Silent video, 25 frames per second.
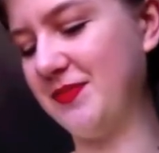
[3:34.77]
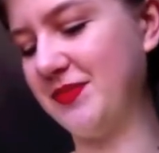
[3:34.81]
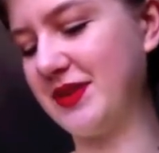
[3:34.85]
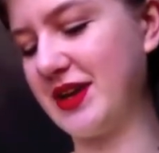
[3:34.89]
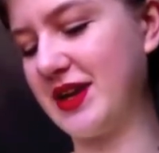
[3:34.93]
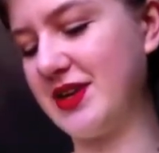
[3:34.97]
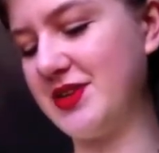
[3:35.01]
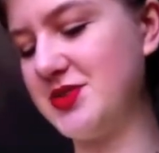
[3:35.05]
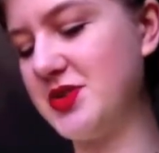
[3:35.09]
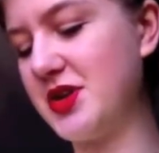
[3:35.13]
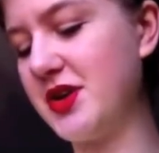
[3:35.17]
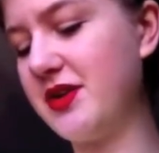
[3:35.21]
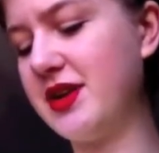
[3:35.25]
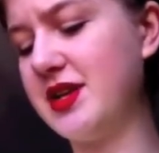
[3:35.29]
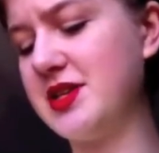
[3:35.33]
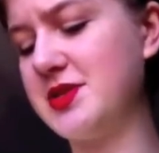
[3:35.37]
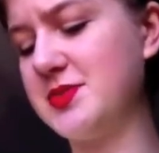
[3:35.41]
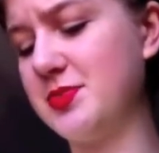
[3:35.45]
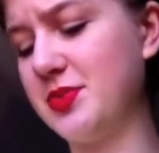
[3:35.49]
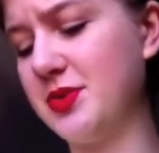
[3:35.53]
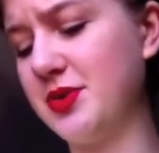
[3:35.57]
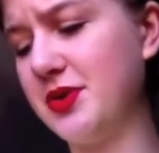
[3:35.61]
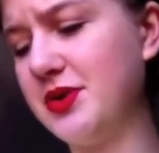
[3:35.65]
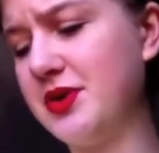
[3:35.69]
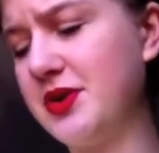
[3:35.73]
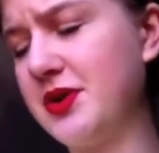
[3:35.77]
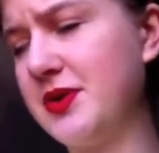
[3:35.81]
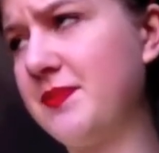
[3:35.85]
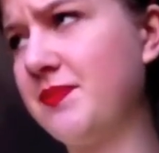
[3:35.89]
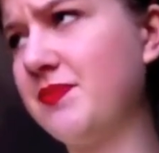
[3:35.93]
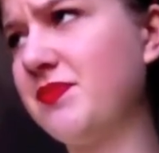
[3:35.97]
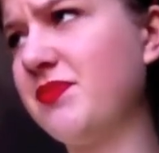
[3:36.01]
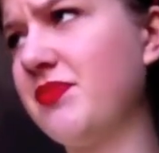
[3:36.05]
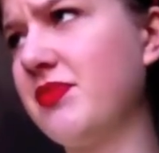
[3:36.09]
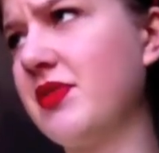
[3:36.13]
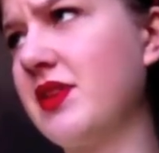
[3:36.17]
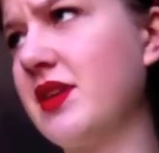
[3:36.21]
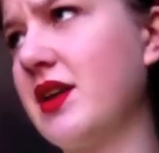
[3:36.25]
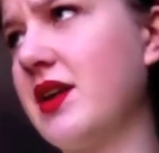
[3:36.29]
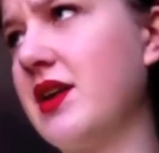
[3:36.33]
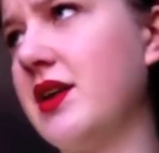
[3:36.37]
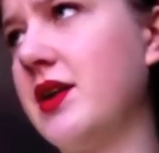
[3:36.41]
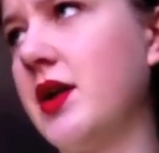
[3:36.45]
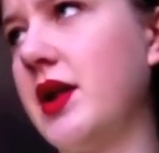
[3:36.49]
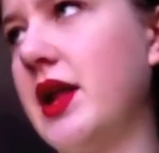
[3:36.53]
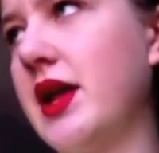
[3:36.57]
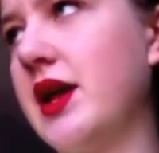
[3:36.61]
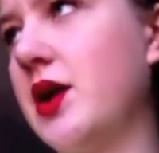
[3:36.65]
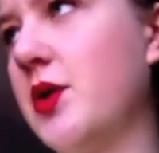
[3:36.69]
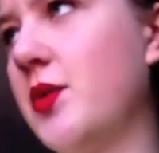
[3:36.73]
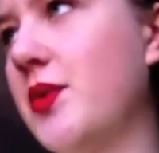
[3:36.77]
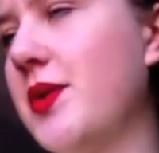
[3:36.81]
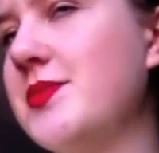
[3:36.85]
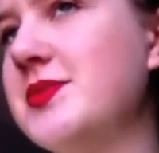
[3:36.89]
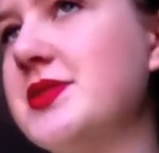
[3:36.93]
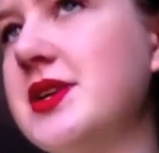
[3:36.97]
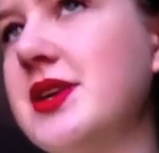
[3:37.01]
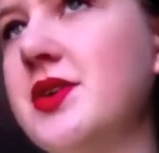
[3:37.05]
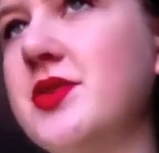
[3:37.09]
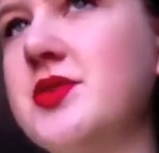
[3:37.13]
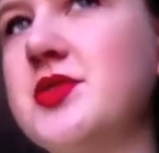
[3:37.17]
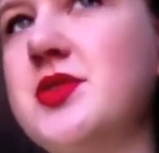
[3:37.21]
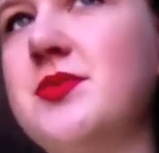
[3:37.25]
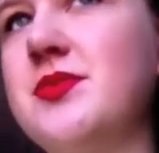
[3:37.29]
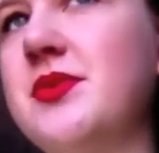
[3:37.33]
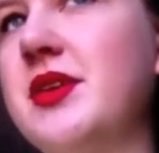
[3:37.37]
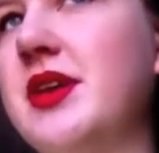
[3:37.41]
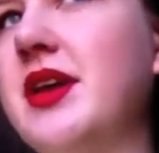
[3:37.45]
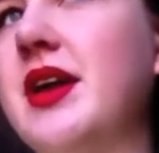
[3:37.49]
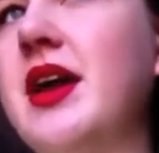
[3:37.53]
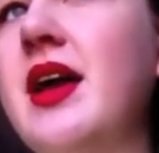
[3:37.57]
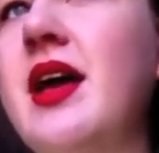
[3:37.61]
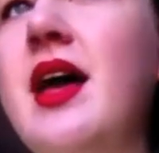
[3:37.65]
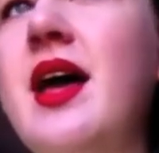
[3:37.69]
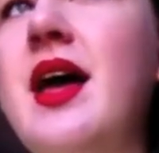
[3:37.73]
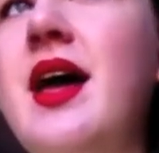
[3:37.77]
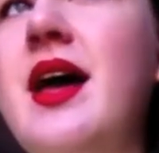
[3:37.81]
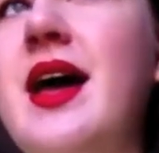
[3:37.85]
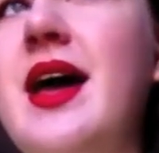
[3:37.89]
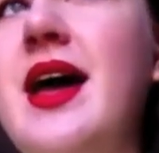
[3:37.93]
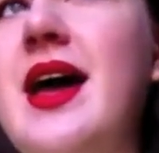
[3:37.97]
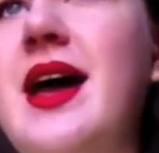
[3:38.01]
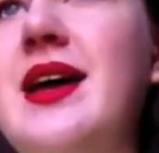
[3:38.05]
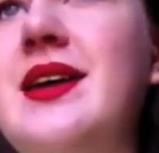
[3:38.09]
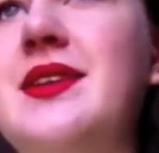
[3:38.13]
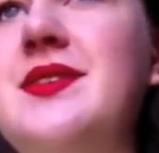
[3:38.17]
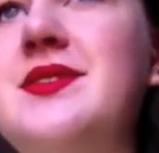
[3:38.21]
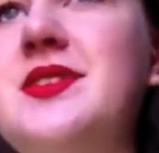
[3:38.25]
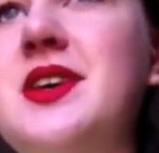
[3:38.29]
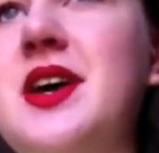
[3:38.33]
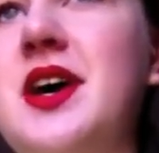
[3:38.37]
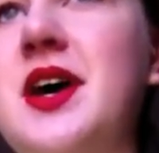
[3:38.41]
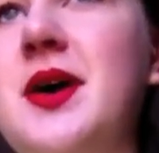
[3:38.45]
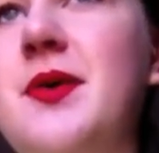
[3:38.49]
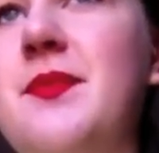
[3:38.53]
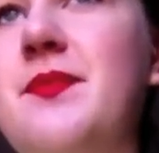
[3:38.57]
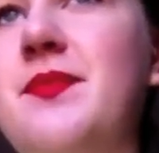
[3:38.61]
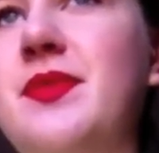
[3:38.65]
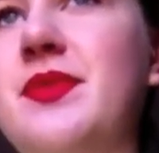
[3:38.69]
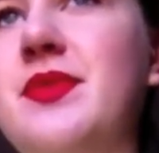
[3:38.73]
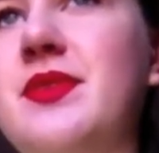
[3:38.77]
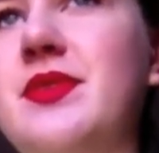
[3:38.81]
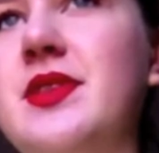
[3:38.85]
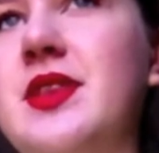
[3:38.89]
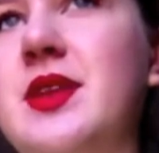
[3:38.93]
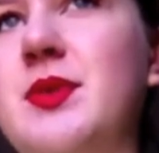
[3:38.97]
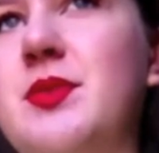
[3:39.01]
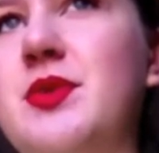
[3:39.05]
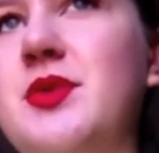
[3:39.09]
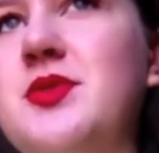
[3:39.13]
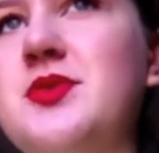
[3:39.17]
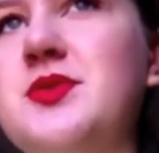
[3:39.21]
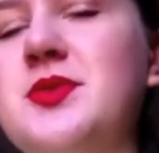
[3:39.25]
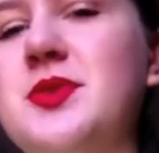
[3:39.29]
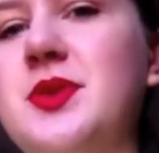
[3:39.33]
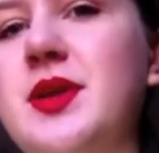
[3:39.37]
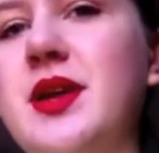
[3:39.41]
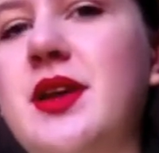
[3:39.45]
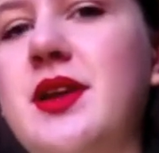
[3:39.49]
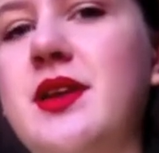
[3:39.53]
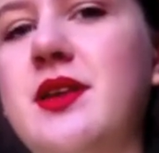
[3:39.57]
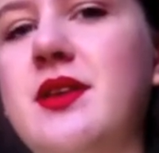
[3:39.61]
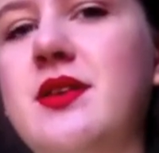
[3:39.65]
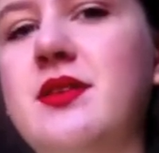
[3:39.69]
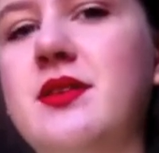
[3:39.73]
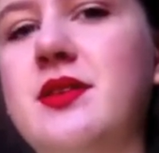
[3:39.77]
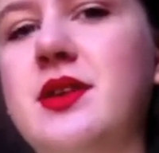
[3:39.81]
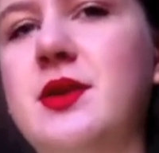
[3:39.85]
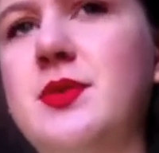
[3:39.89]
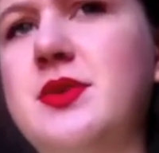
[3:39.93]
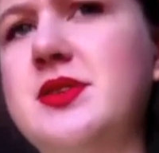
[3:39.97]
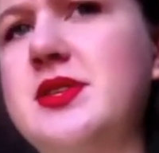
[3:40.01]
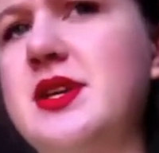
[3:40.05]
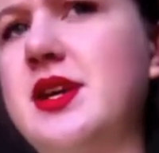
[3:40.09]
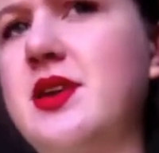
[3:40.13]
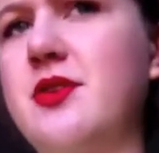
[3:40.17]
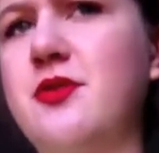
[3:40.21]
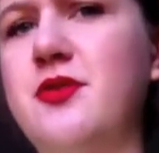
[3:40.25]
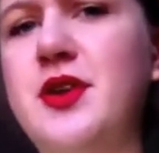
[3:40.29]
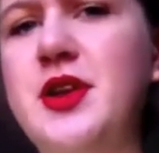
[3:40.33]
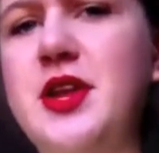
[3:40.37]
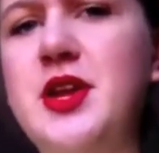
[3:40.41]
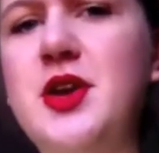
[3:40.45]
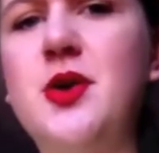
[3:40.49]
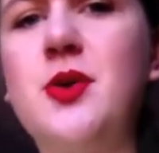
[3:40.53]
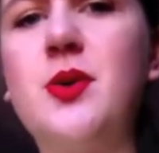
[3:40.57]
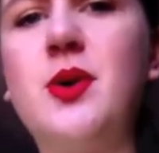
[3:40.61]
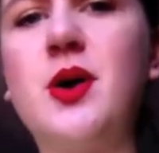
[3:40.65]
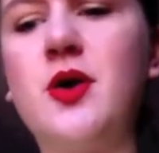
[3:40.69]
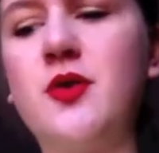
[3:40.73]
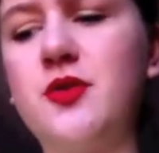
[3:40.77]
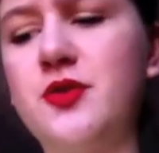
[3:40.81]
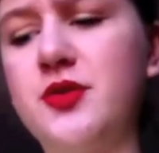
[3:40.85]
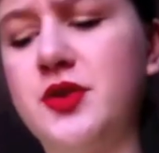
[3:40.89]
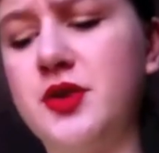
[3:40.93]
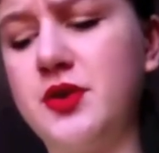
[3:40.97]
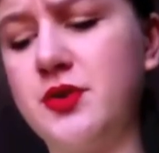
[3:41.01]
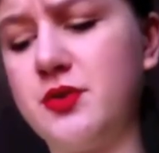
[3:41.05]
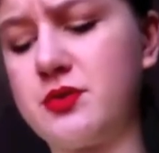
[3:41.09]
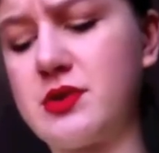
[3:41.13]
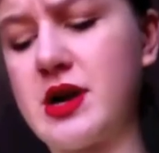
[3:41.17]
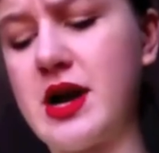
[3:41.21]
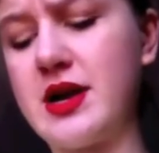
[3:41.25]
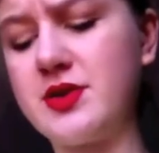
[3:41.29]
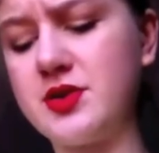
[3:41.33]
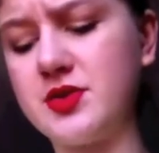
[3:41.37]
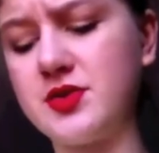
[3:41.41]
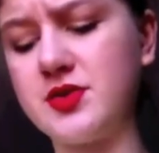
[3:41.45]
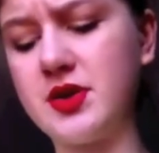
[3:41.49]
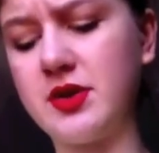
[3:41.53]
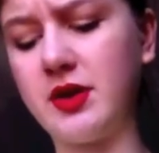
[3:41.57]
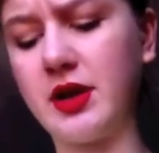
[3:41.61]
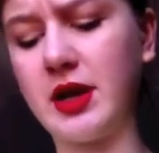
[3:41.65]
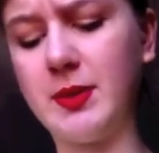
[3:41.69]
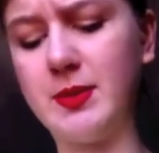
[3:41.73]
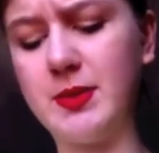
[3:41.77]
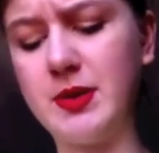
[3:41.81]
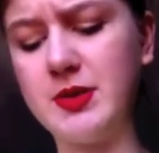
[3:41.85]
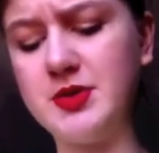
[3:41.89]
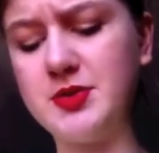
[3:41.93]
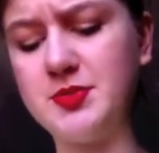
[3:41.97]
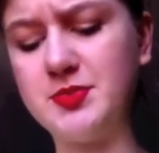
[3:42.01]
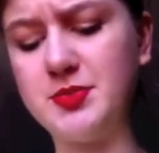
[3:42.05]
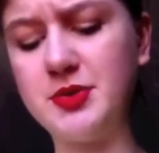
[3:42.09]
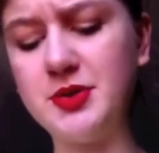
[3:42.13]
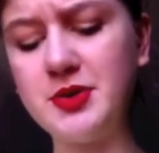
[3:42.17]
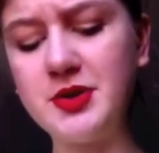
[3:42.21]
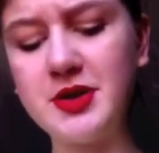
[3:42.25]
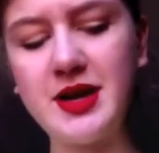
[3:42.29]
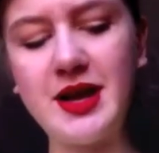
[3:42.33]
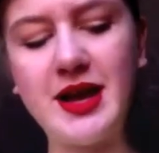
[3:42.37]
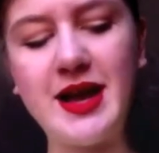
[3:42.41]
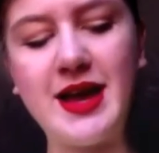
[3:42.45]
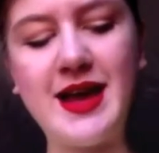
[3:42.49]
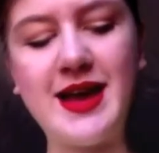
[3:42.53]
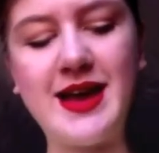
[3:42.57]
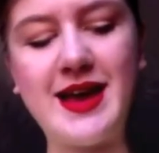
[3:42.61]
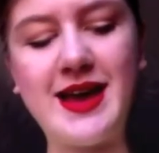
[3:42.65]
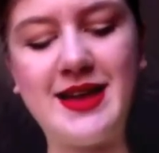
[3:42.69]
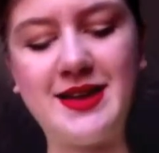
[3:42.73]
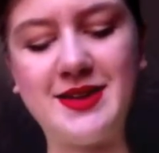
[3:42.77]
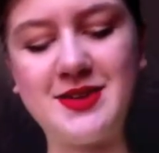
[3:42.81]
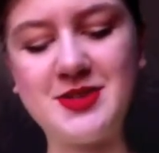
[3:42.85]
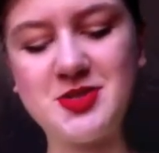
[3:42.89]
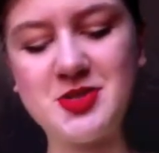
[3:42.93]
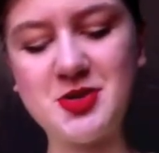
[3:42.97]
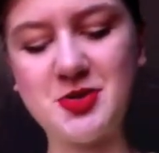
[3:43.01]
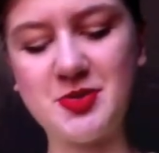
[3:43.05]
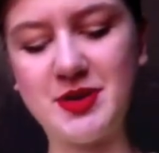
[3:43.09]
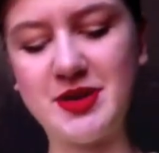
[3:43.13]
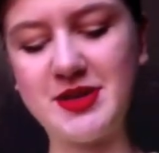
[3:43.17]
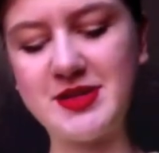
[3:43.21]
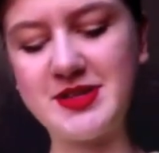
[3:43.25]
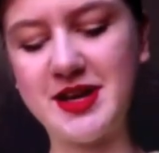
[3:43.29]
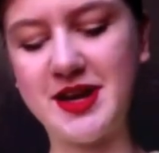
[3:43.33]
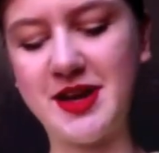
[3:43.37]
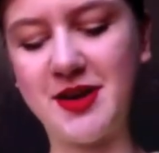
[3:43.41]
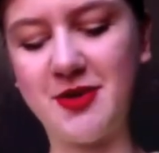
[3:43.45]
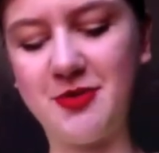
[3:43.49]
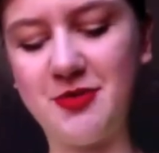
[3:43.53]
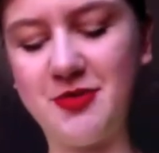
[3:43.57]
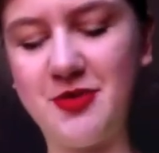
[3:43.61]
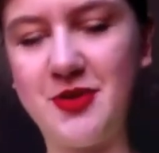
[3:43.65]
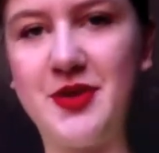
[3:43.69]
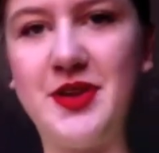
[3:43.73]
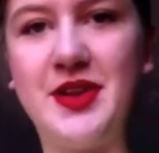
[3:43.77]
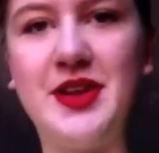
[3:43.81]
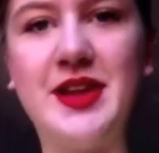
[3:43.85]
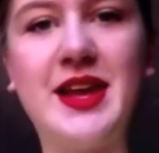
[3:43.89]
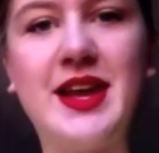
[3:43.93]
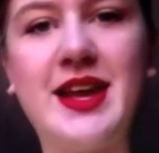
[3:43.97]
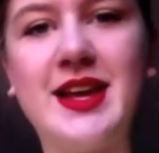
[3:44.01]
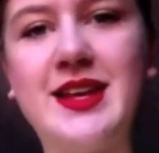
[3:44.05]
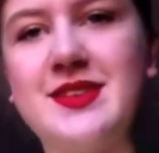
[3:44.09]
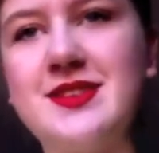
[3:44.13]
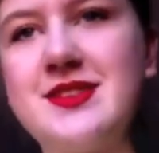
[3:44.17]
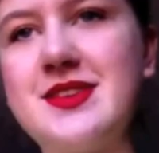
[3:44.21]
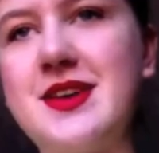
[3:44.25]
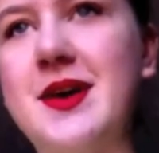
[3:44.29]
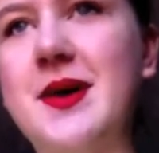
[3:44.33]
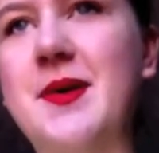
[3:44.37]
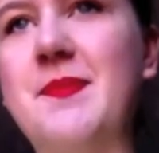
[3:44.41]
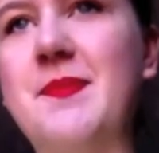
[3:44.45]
I saw this book on like a website or something, and there were also like, it was like a video of the writer telling about the book, and the story is kind of funny, and